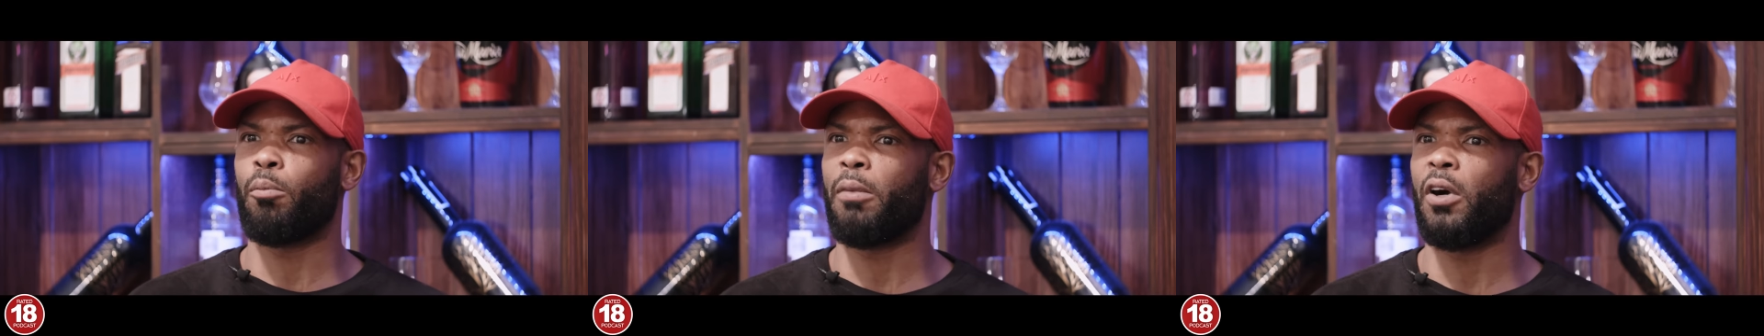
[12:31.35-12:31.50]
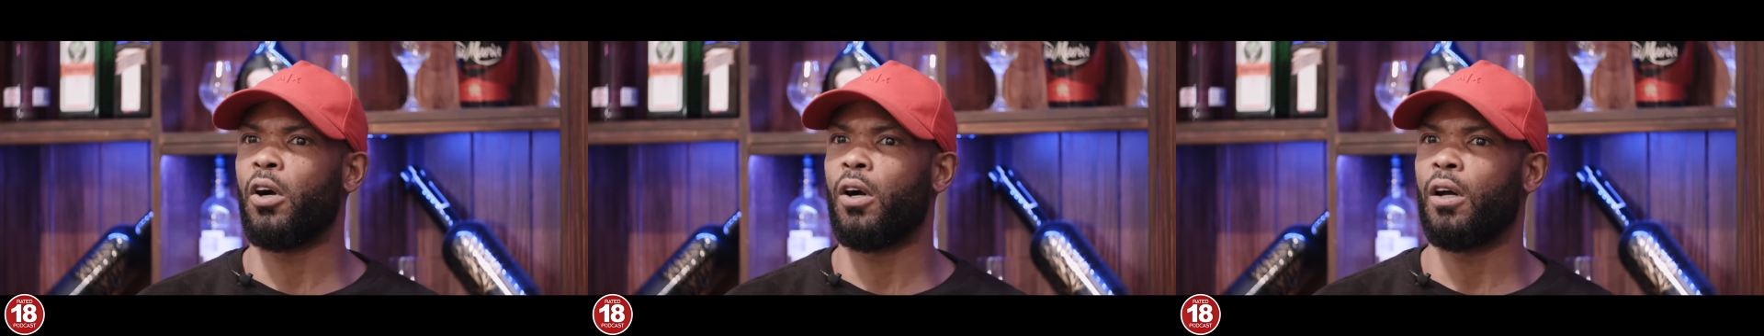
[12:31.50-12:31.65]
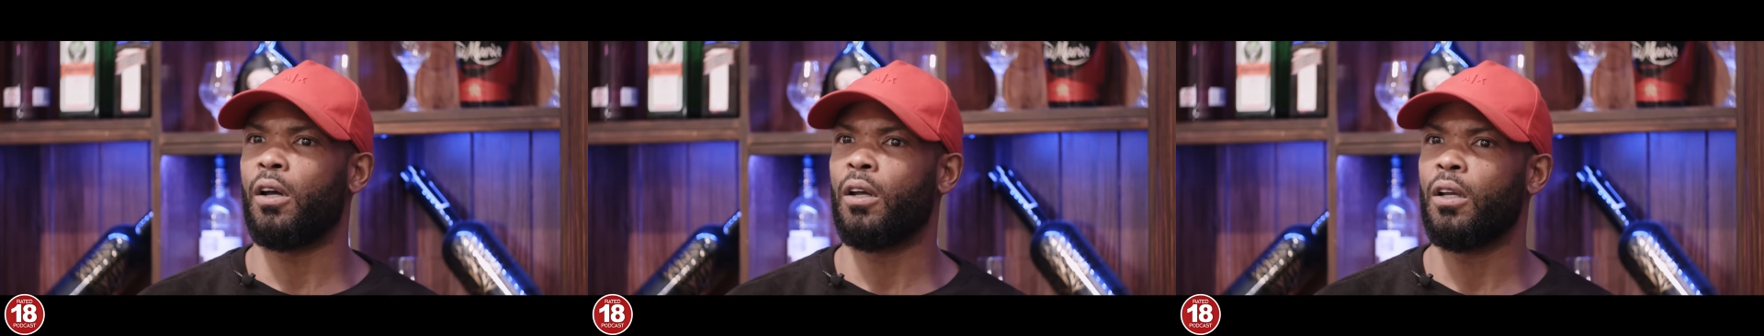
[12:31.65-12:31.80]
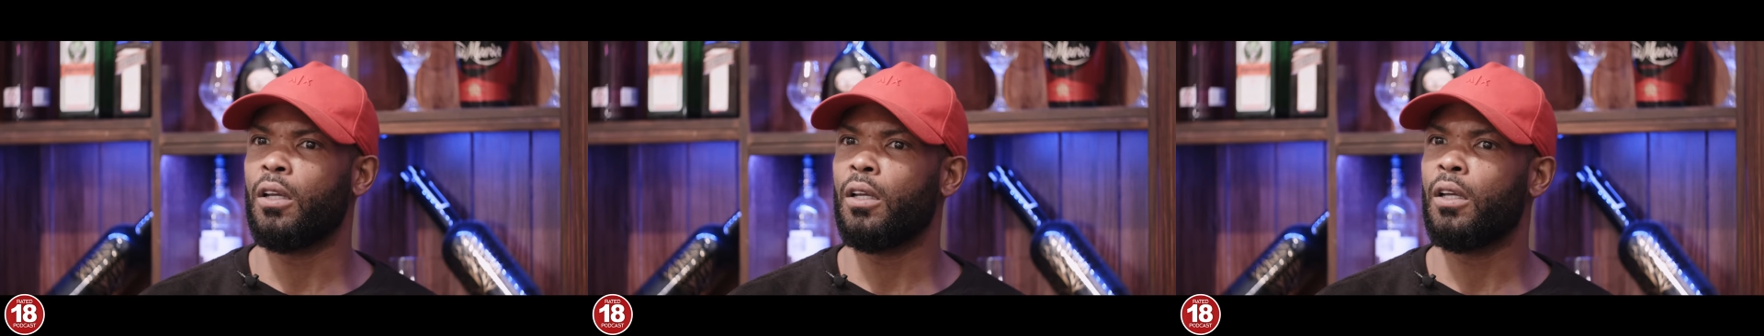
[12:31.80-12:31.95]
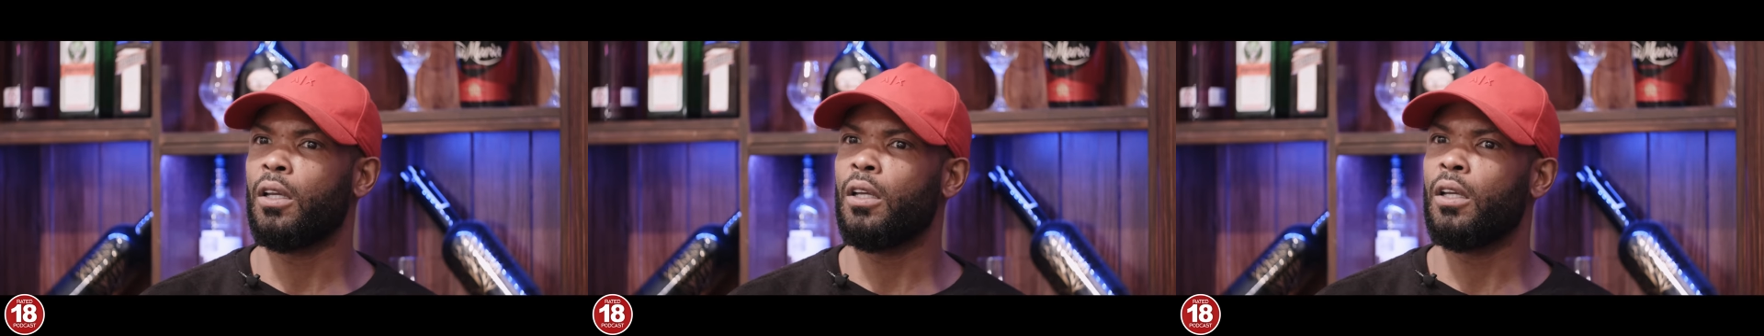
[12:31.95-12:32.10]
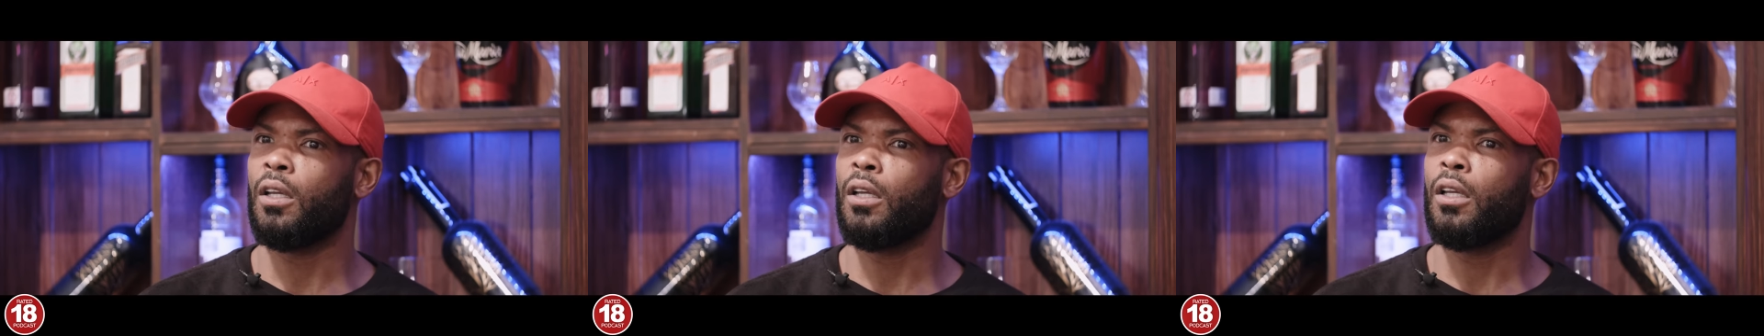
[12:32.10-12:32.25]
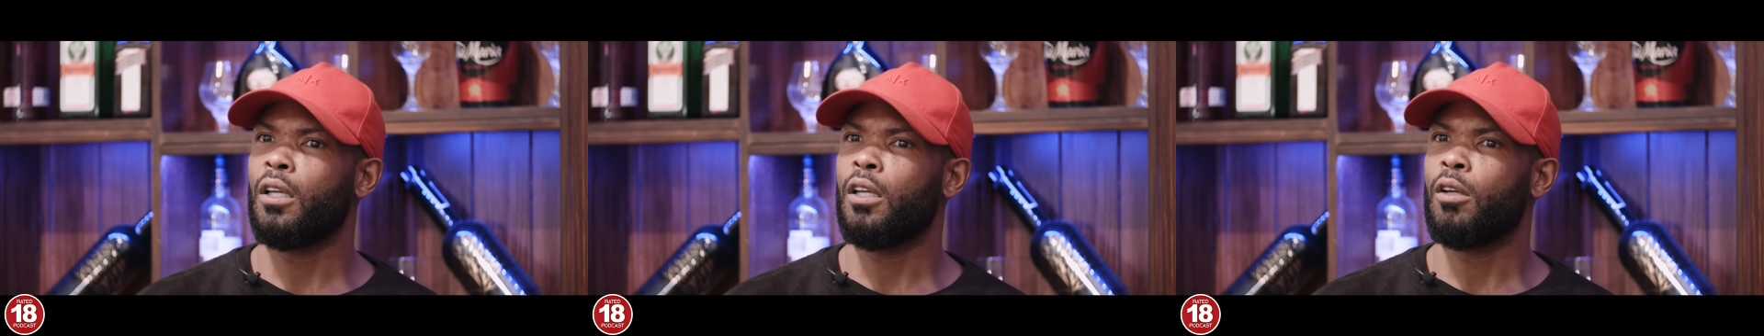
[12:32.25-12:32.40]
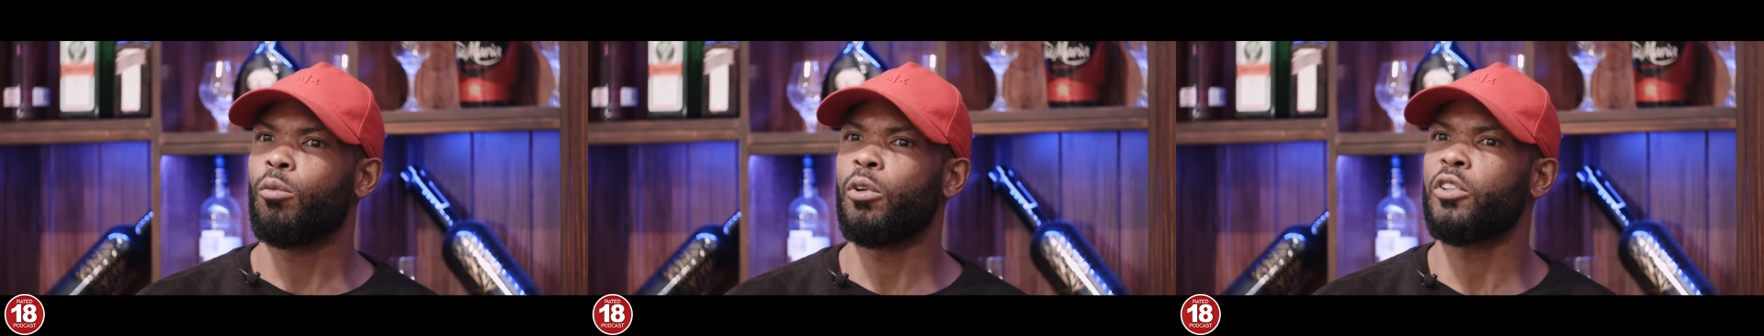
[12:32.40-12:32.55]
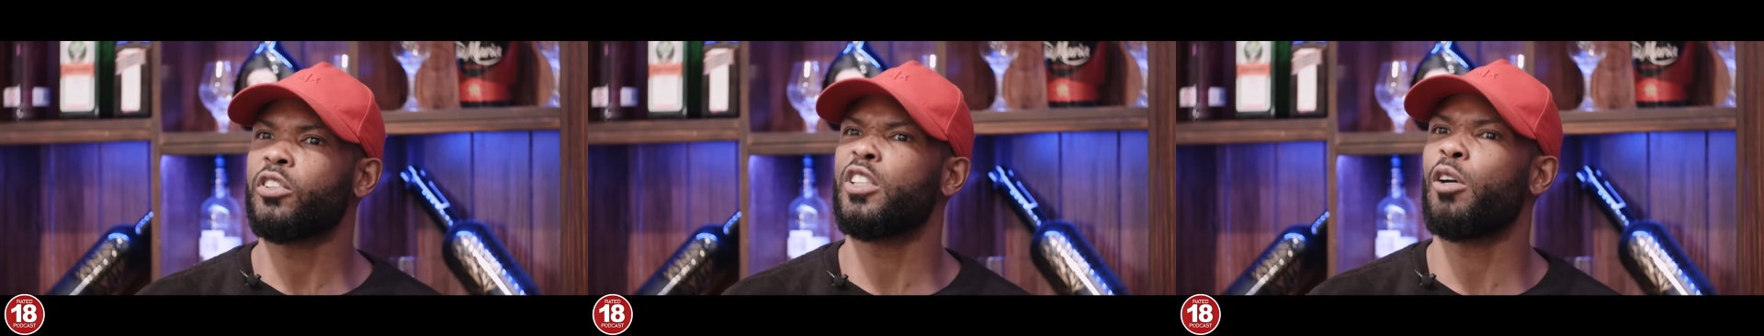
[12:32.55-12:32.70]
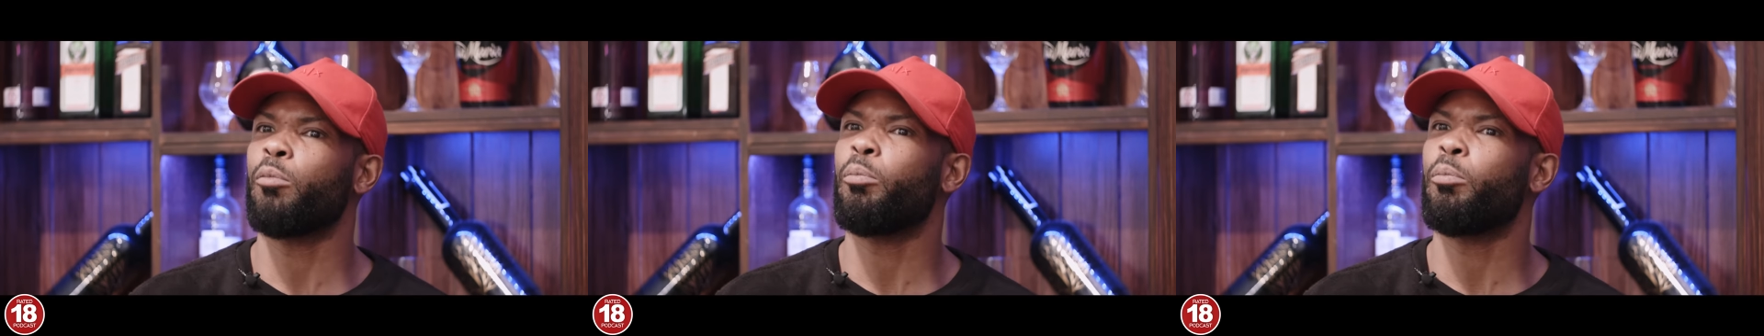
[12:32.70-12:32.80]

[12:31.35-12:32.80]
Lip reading: butter. What's the